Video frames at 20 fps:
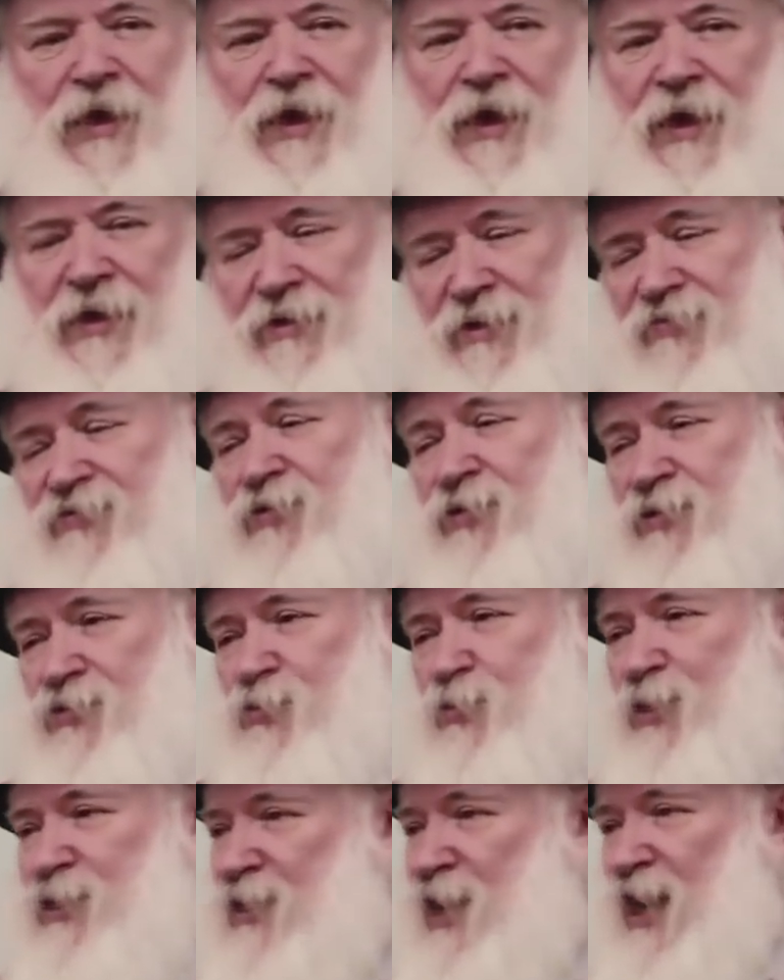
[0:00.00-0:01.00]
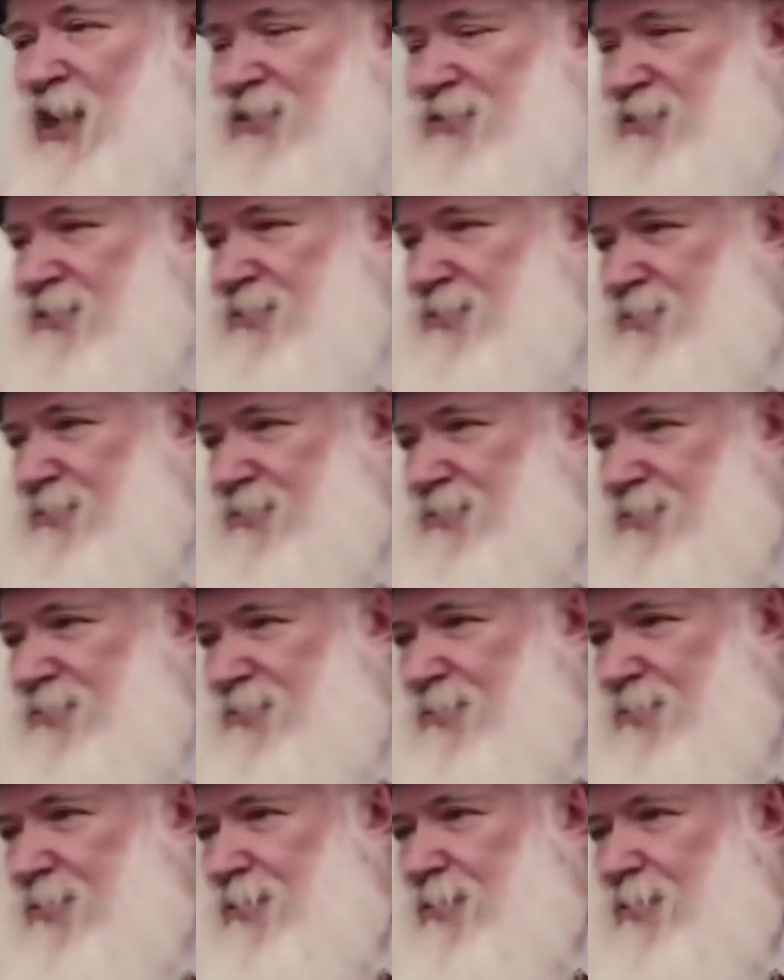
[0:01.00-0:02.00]
And of course, we're not.
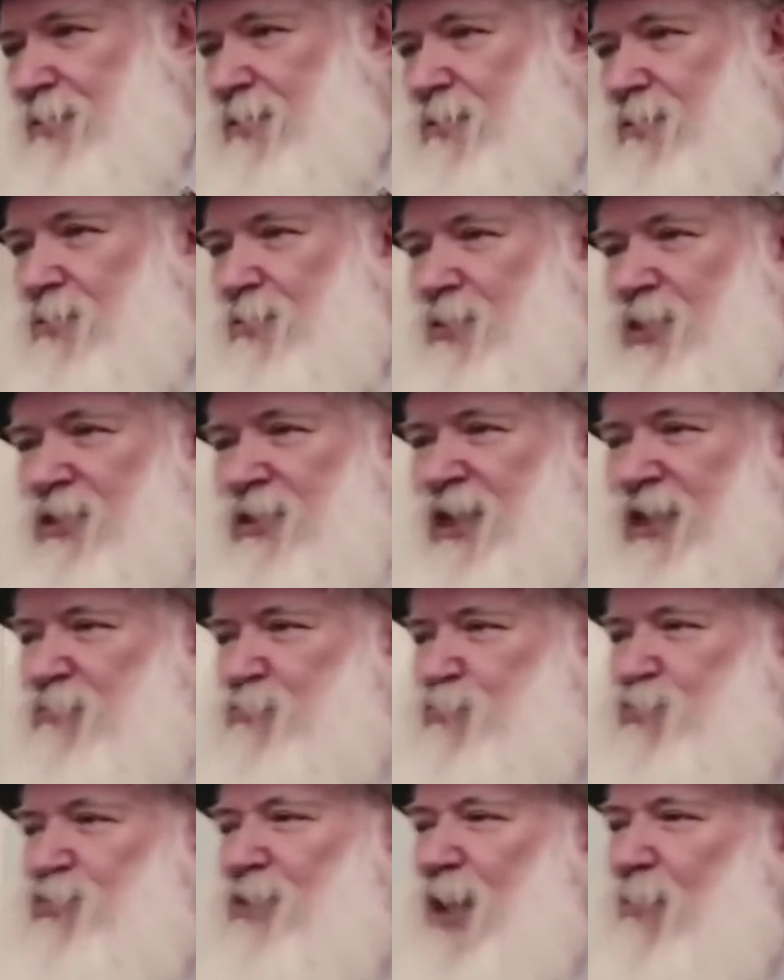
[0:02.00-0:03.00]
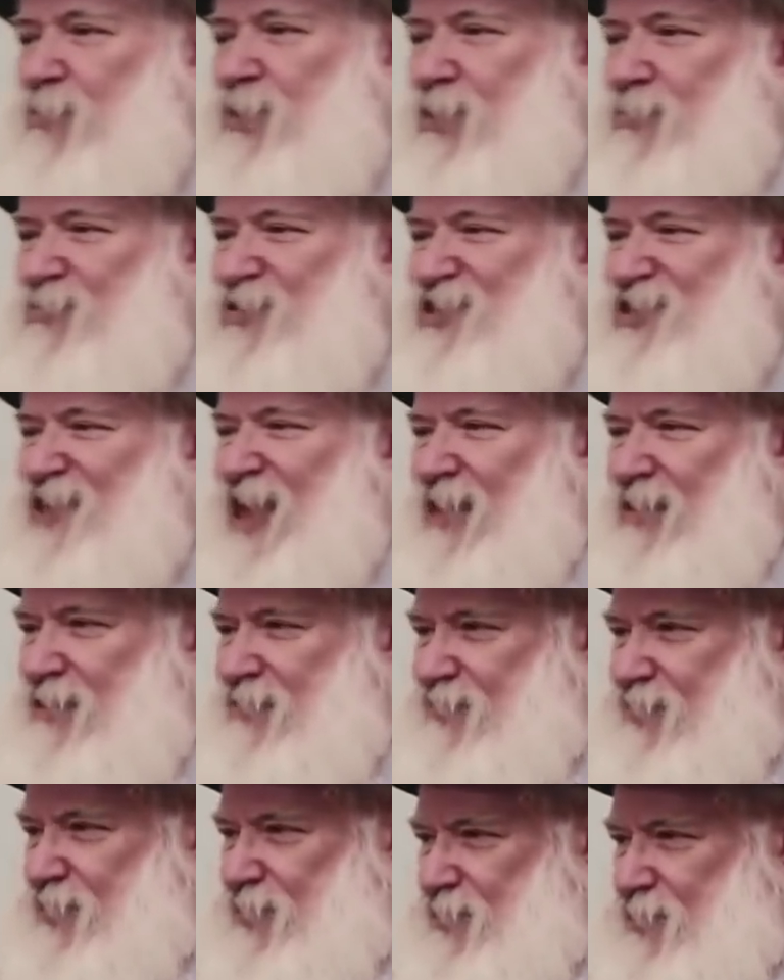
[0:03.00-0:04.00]
We're not problem
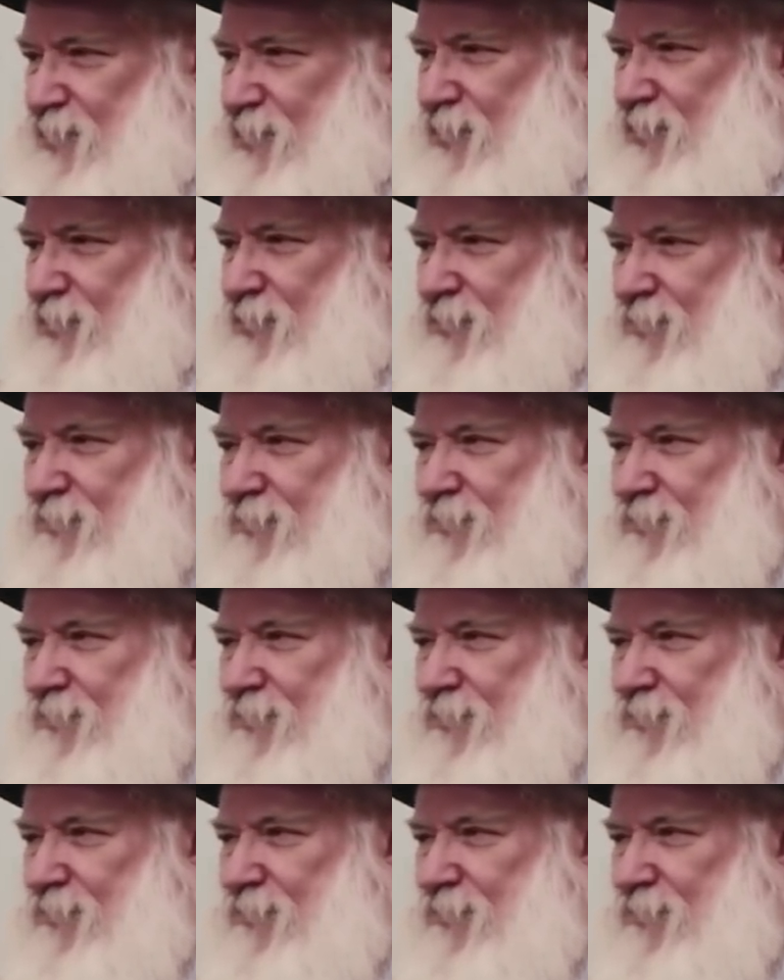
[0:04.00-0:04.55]
solvers.